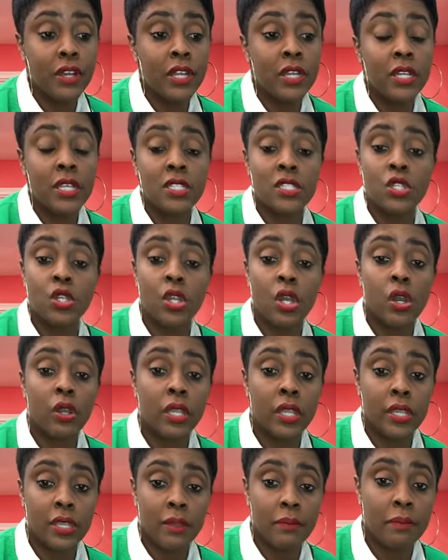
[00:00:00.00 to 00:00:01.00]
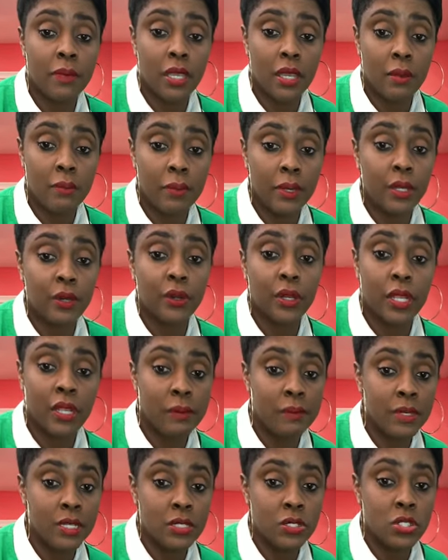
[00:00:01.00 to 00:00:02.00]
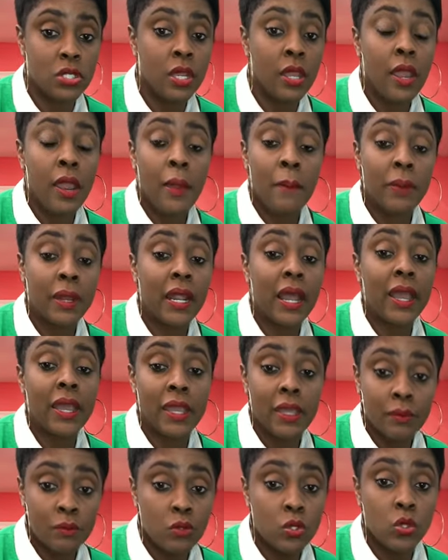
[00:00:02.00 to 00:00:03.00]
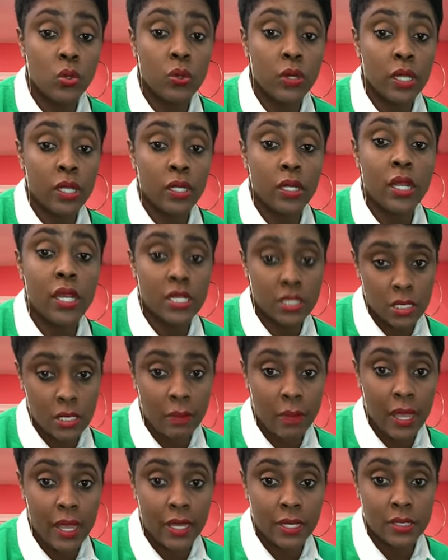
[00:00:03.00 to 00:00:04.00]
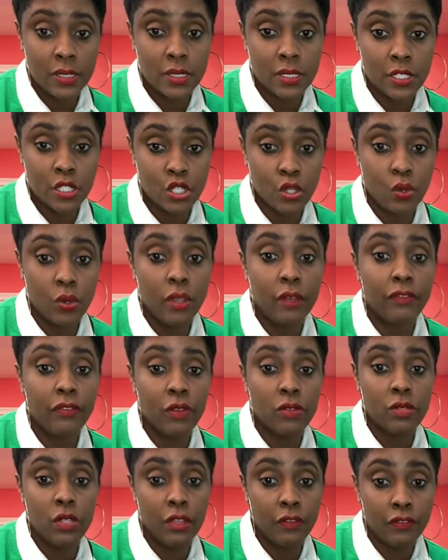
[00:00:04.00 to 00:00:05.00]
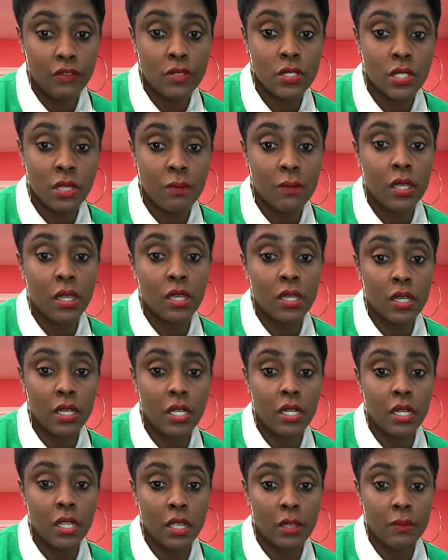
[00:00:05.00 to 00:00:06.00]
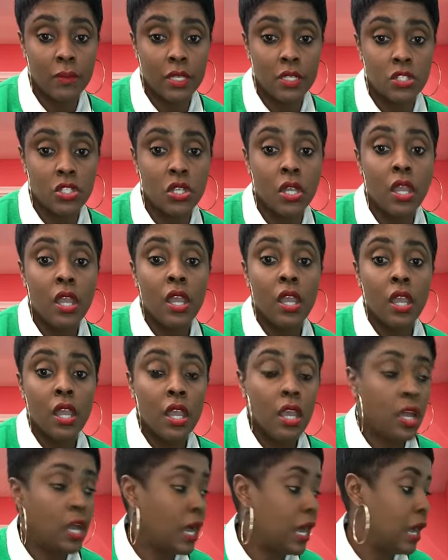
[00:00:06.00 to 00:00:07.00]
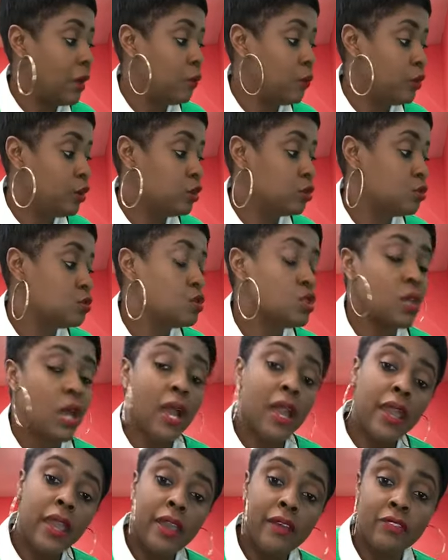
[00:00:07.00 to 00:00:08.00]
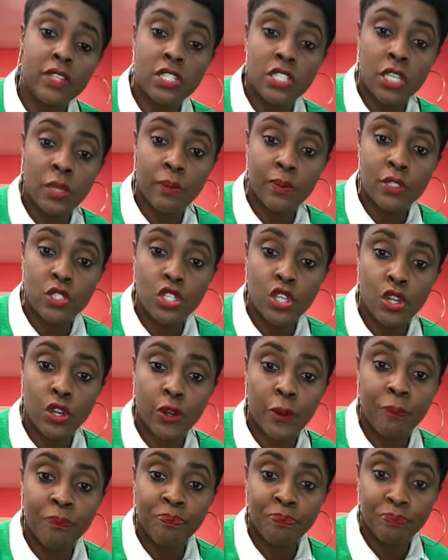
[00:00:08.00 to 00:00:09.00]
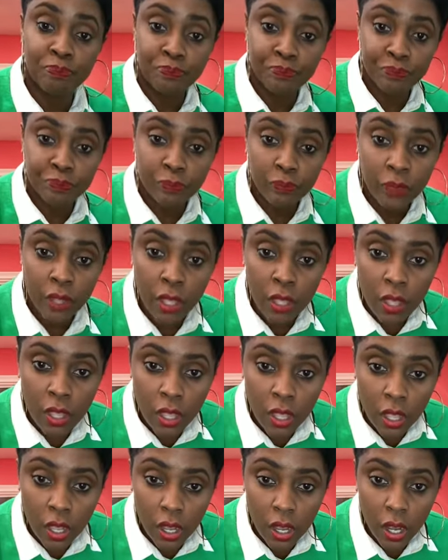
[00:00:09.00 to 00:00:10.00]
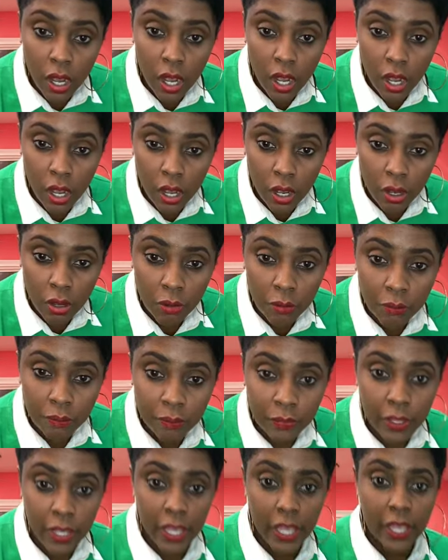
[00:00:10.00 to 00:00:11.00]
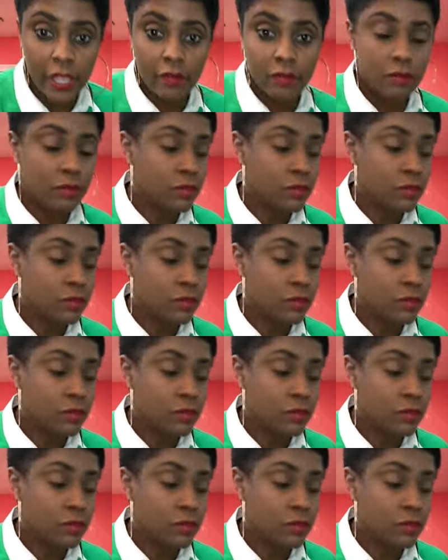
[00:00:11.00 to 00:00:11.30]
until y'all can get me a better image. But I am doing customized. So if you send me a good image, I will do. So I have the temperature at